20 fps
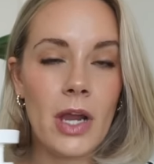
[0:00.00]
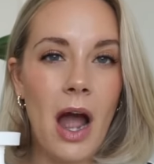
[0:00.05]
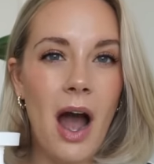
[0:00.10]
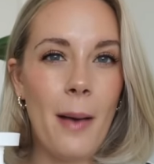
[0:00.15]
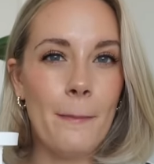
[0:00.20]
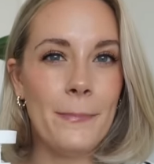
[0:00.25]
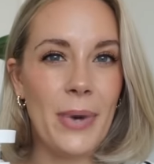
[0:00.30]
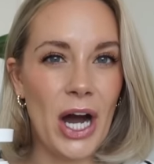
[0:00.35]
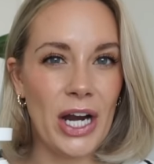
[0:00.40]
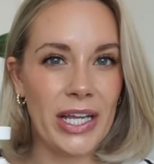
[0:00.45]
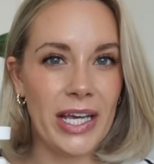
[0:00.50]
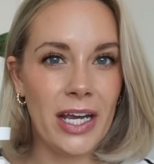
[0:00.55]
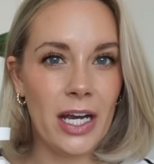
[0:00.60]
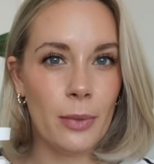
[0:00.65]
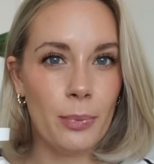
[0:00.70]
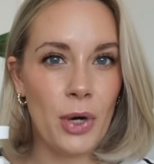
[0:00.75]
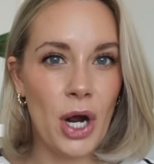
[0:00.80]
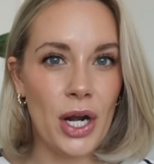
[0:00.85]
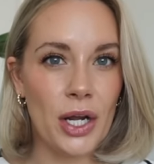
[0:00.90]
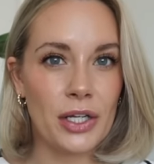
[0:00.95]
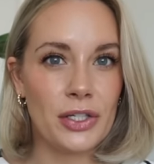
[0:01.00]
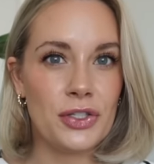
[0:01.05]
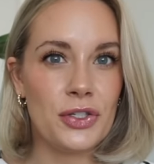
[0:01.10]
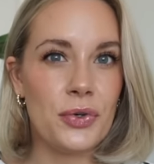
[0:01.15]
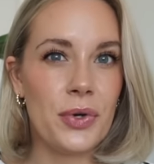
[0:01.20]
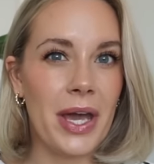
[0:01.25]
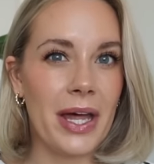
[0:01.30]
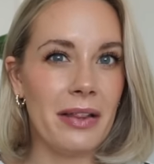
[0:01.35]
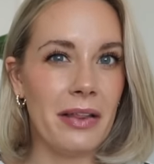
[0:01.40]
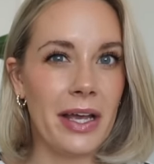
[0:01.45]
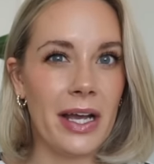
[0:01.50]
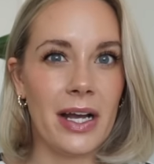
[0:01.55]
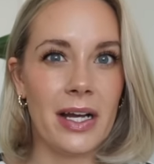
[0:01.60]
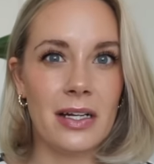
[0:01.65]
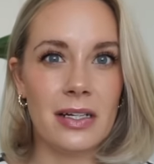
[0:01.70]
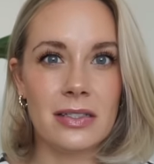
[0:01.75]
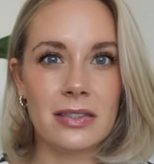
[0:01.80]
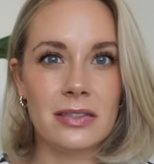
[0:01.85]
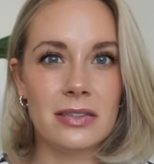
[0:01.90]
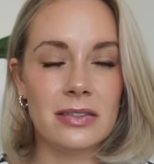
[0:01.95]
on body care products, you get like a
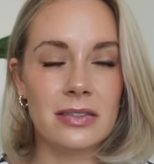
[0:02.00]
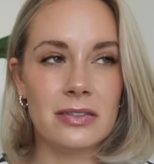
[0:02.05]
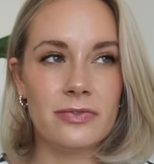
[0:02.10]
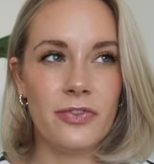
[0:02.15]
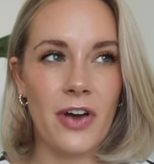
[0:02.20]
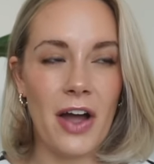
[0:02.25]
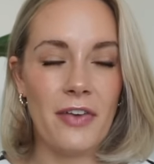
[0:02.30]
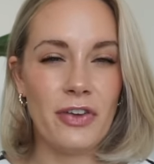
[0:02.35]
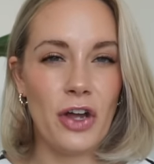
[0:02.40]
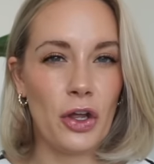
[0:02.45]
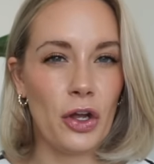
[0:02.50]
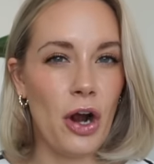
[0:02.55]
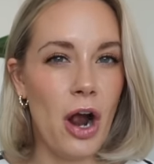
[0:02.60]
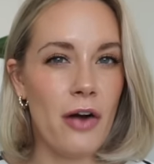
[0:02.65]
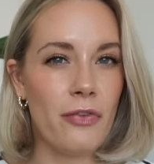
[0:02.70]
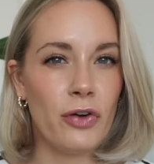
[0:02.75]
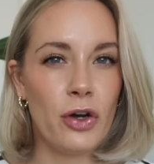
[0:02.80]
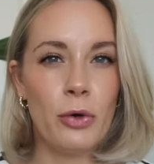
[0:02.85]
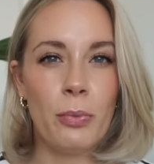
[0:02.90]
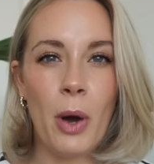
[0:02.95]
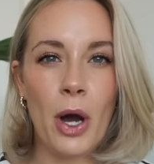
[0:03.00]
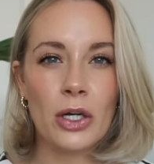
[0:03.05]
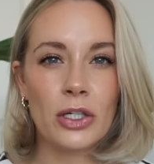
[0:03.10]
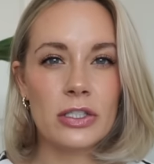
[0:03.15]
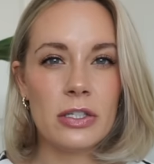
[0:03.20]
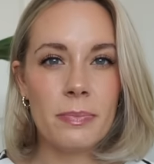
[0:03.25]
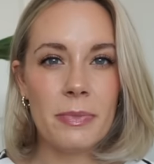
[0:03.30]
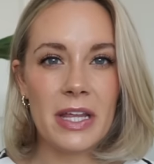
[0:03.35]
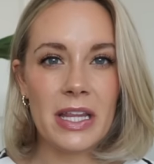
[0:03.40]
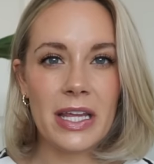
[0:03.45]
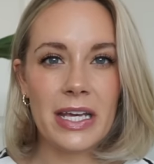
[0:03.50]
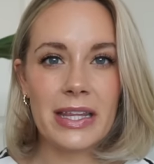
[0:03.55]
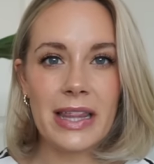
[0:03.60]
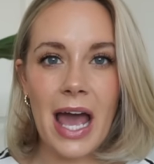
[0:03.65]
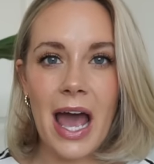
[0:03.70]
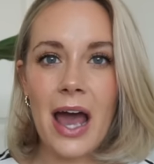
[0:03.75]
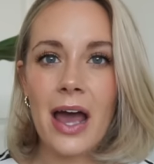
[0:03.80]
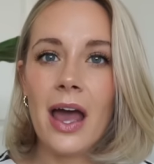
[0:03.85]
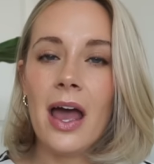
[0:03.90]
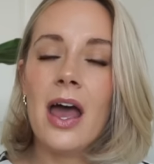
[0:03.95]
$5 off coupon or something like
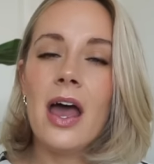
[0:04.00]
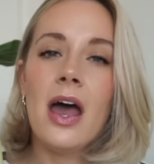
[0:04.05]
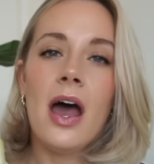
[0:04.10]
that.